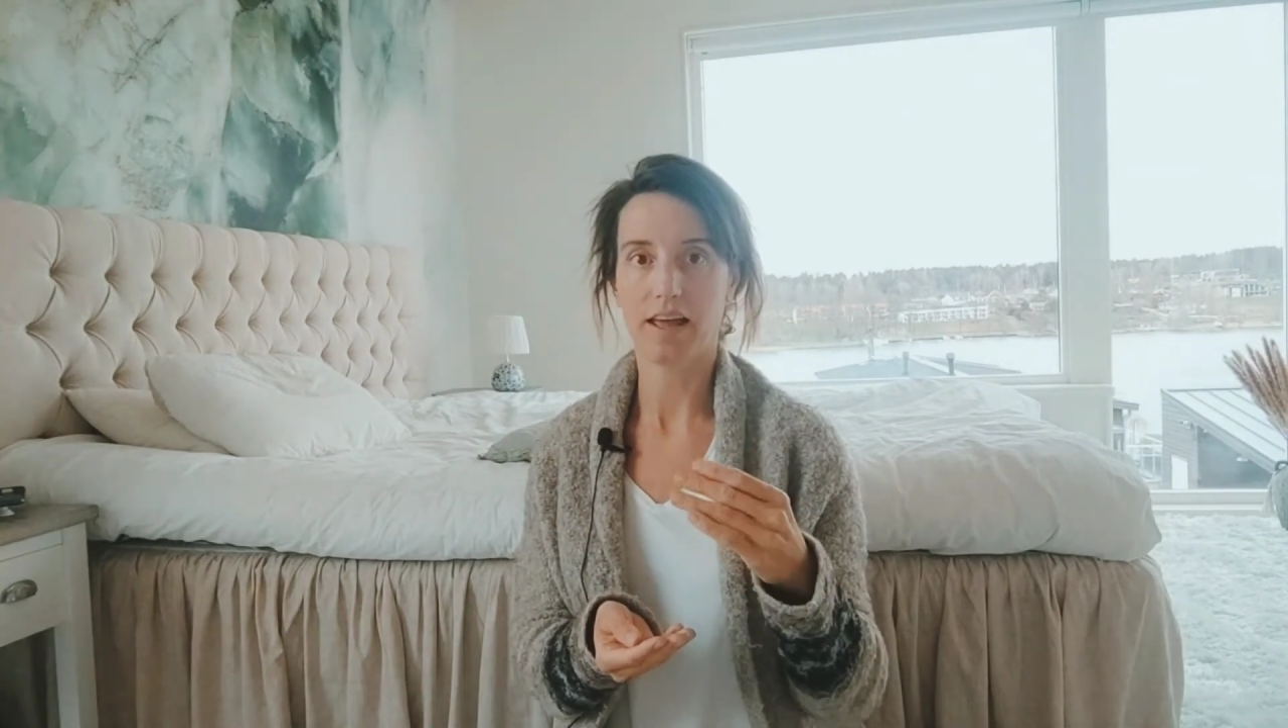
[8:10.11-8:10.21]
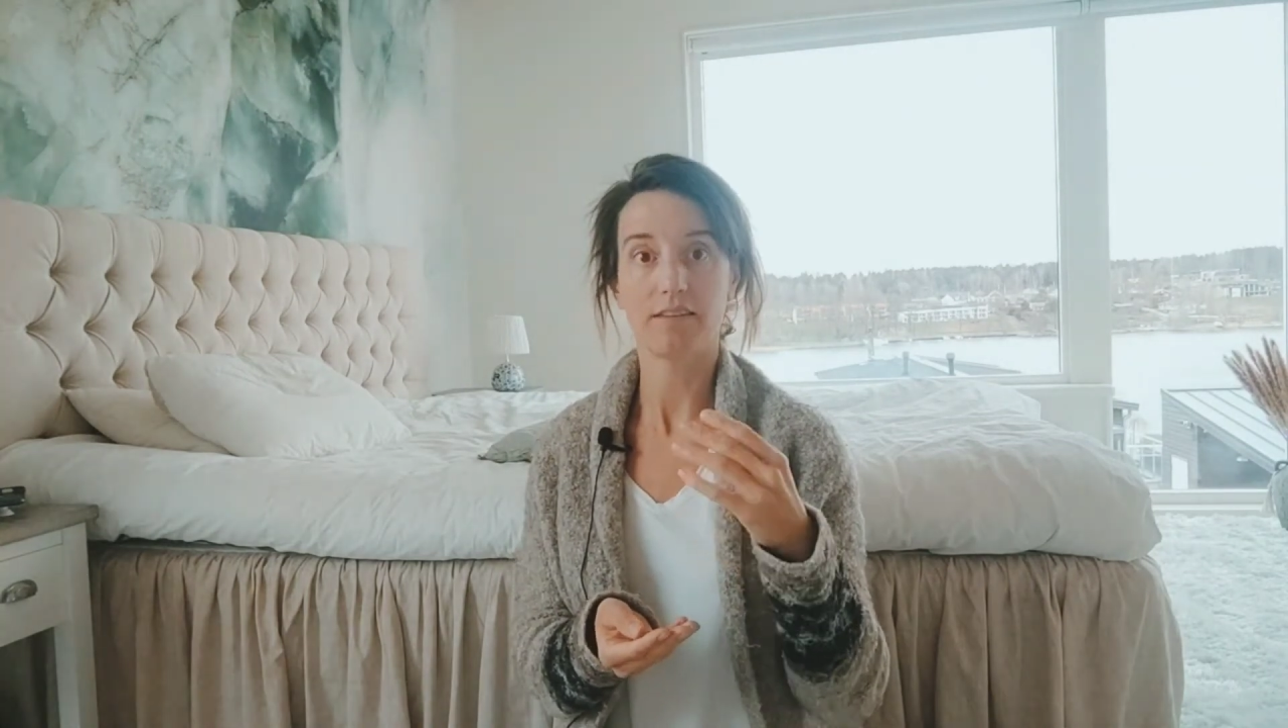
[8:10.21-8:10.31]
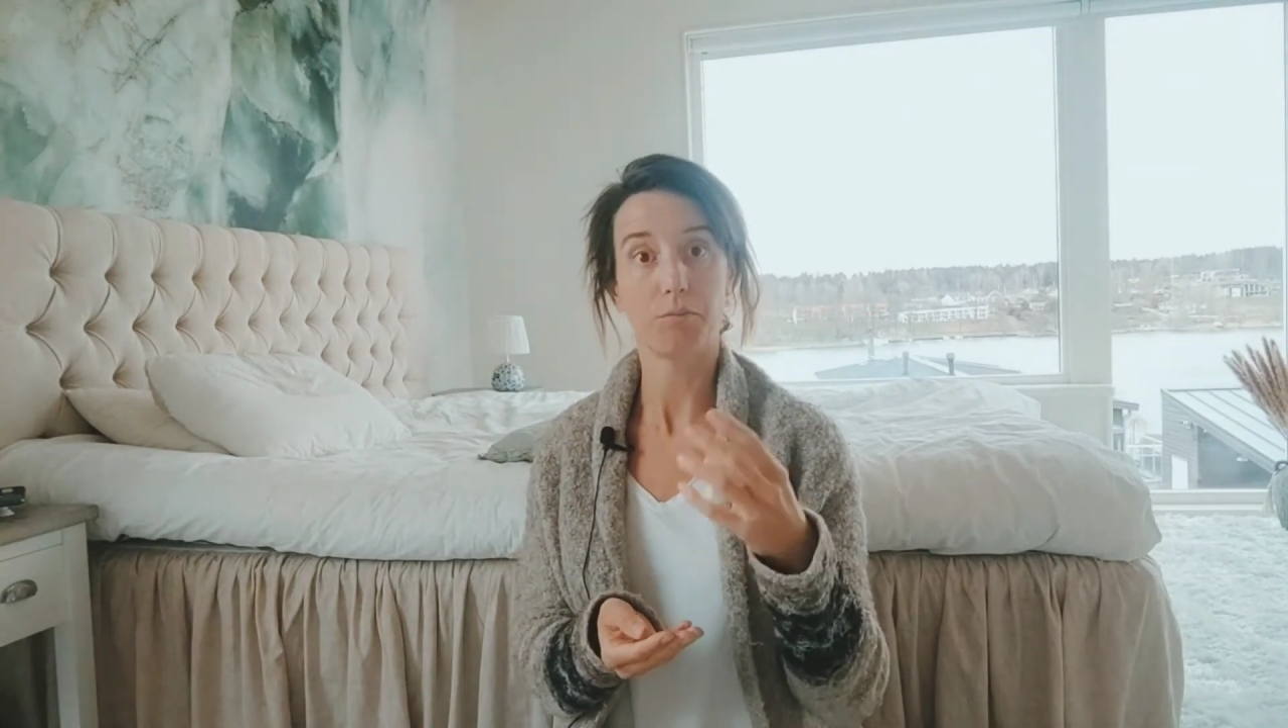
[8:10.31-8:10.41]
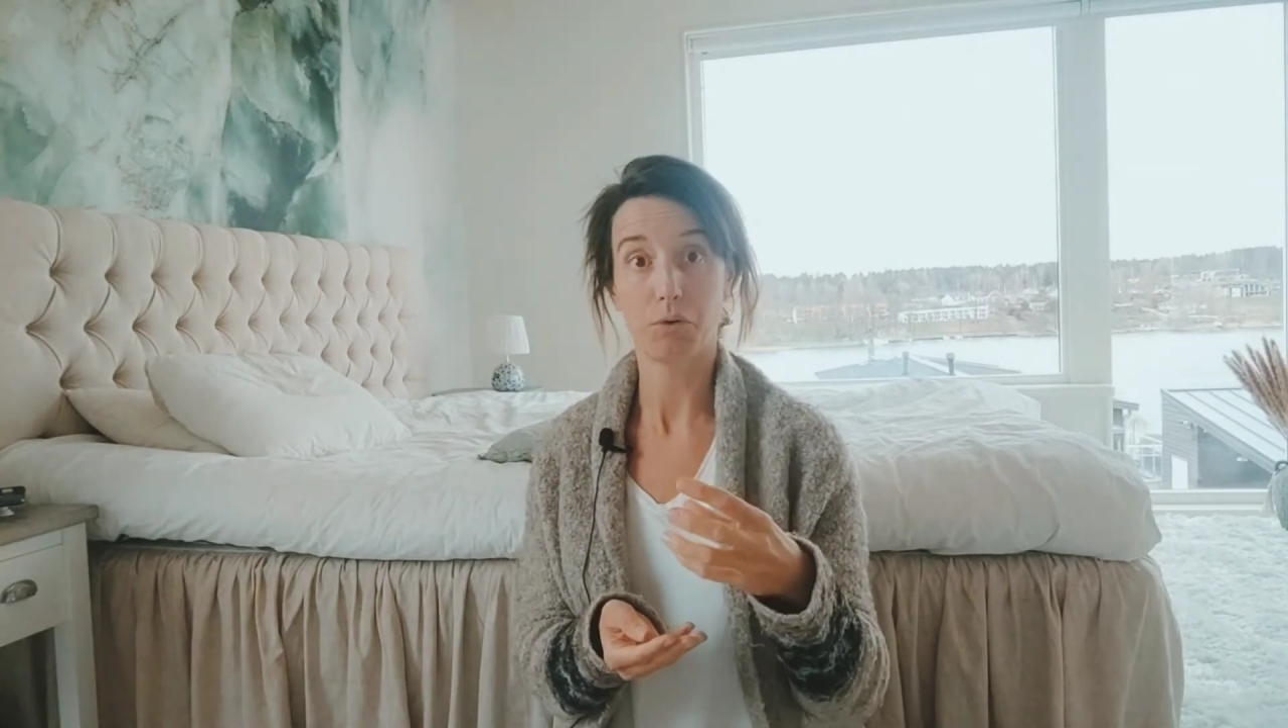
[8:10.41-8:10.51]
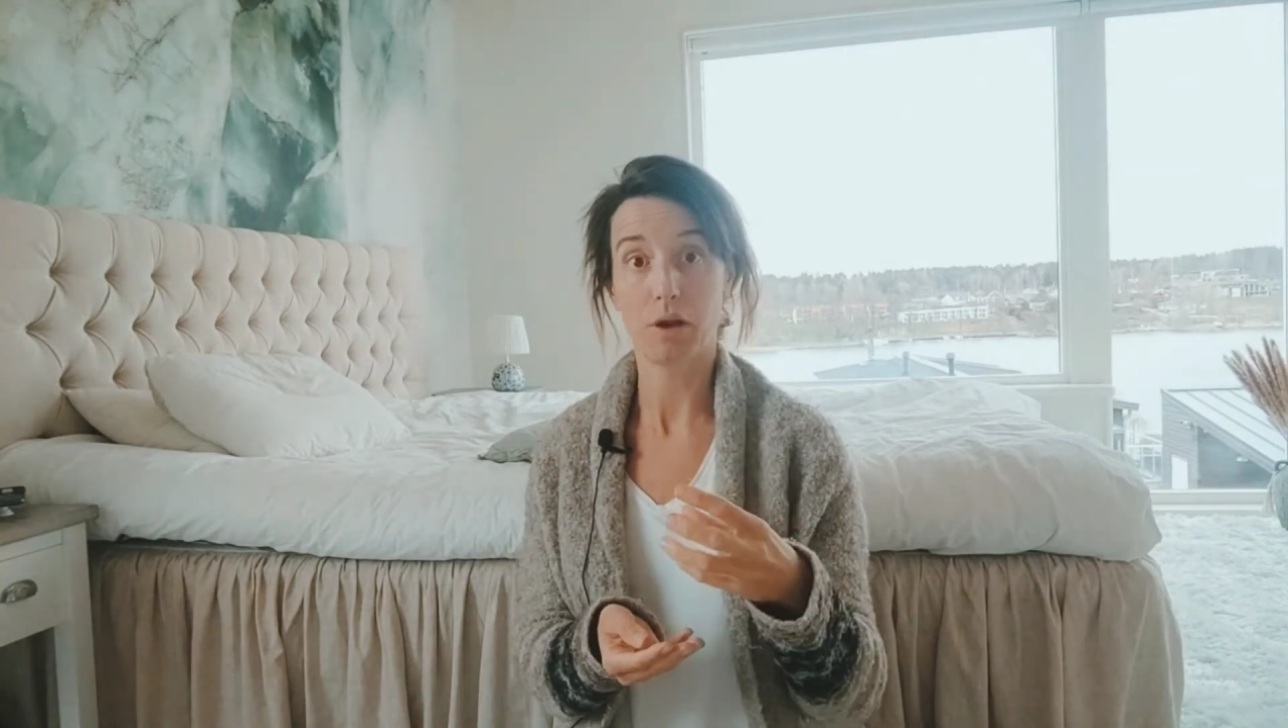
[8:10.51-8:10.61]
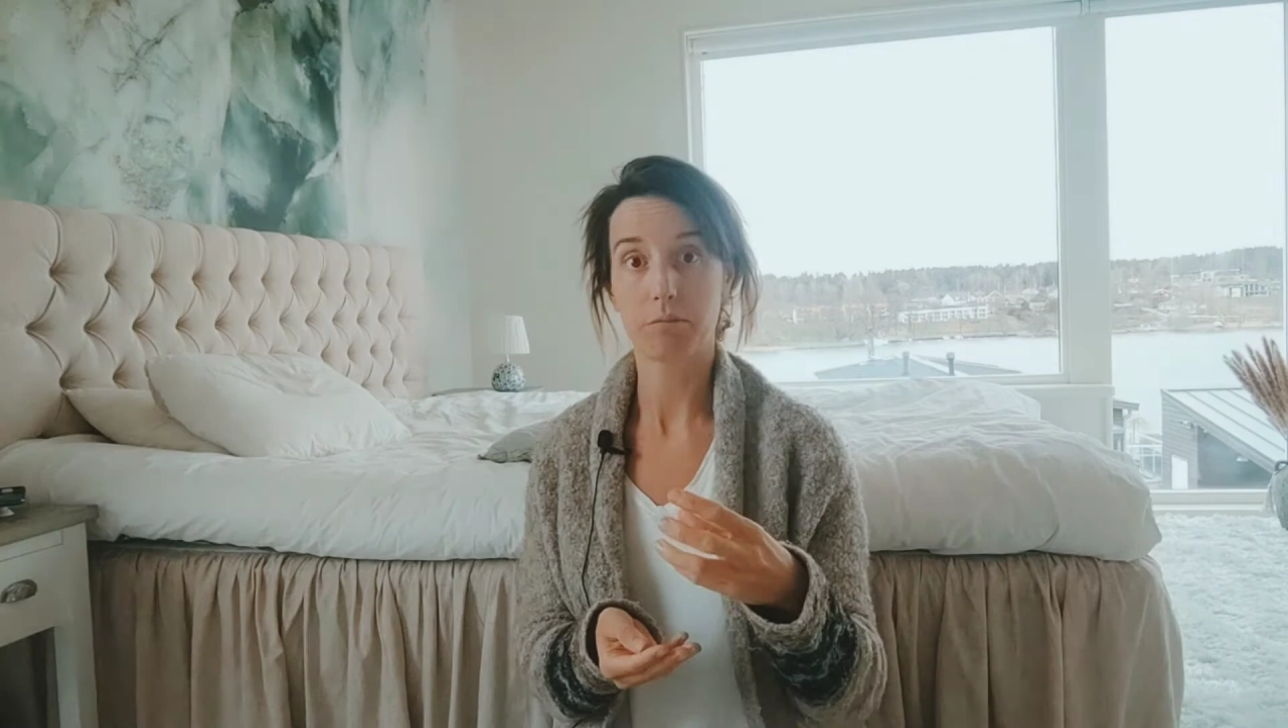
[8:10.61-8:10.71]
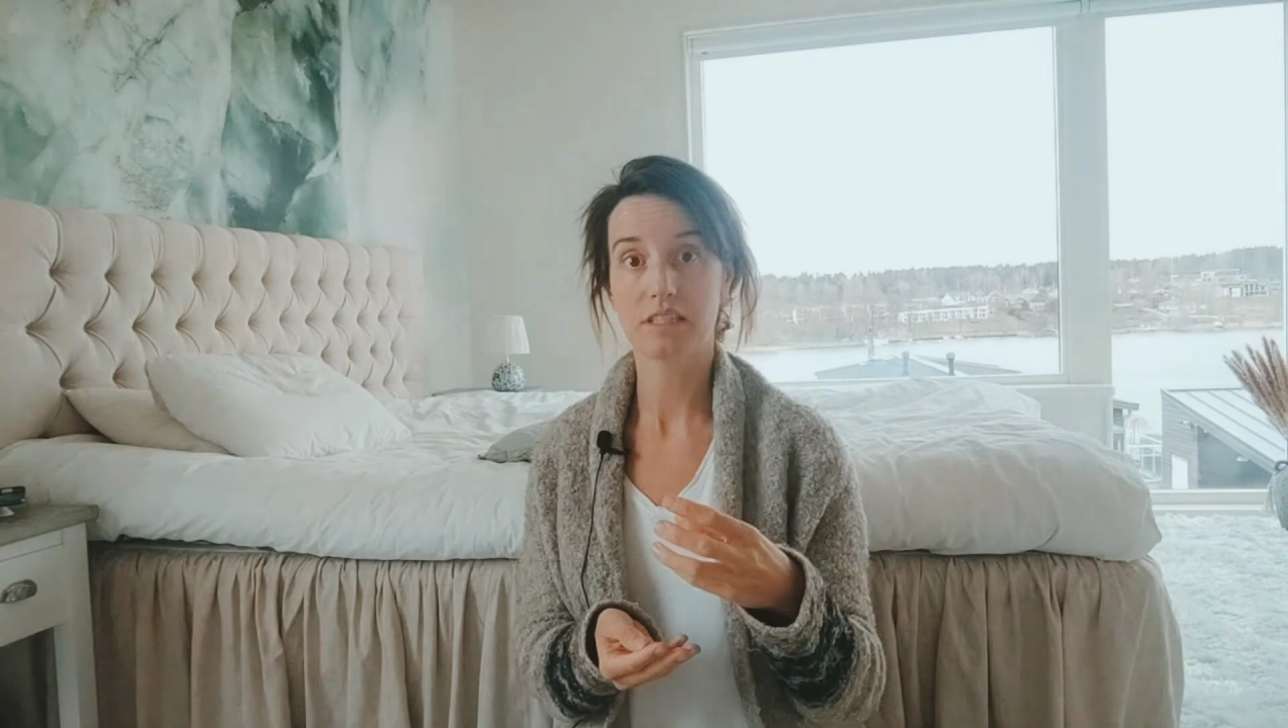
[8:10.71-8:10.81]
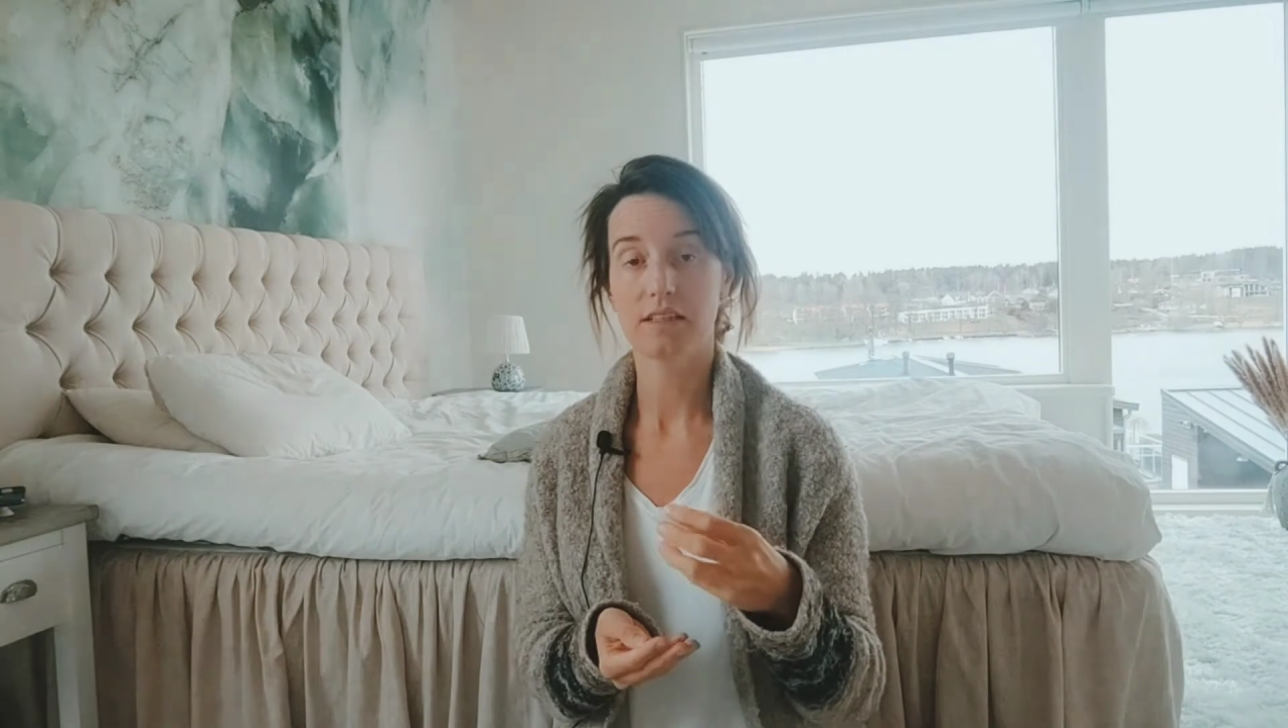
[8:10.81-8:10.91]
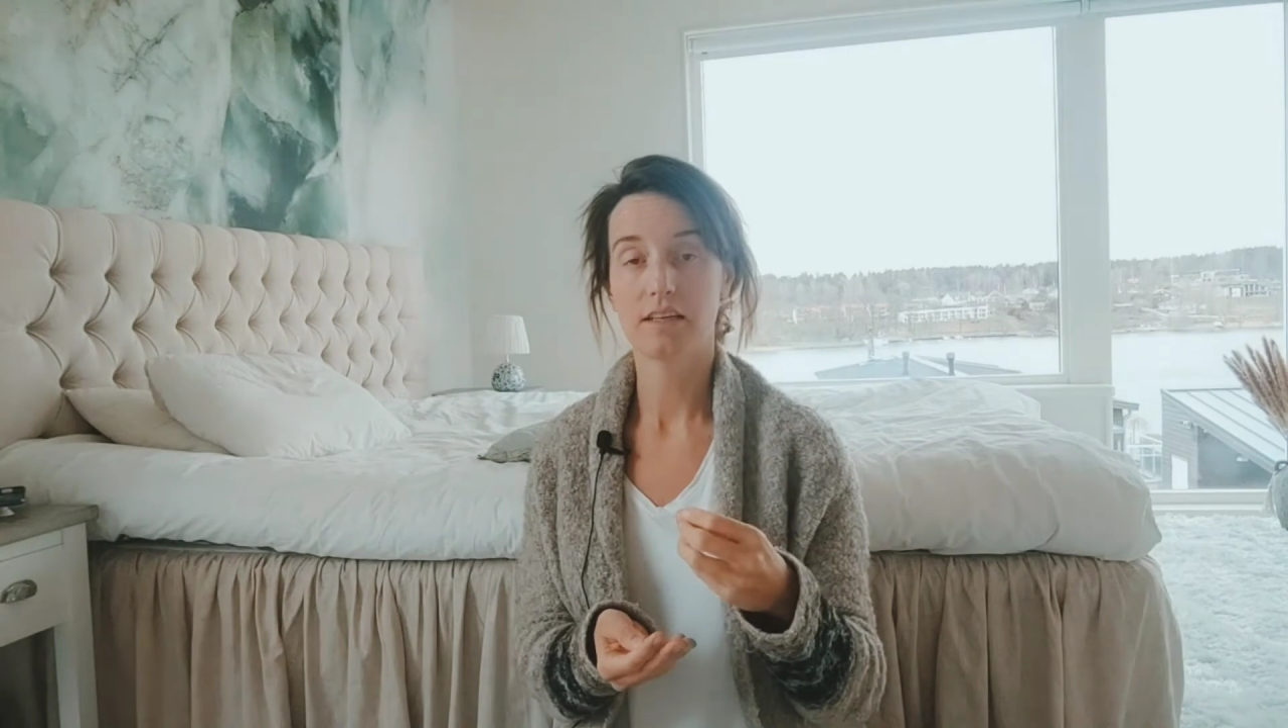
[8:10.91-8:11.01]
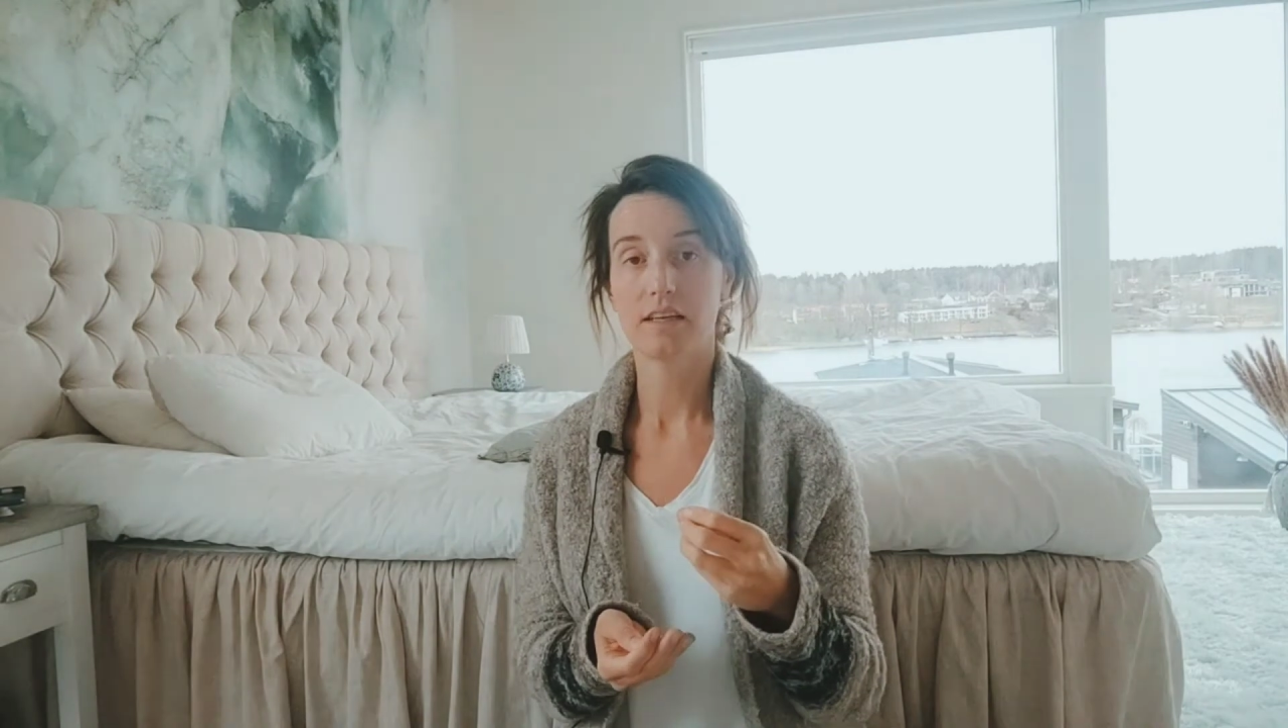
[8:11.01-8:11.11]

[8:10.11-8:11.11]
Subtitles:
and the prolapse.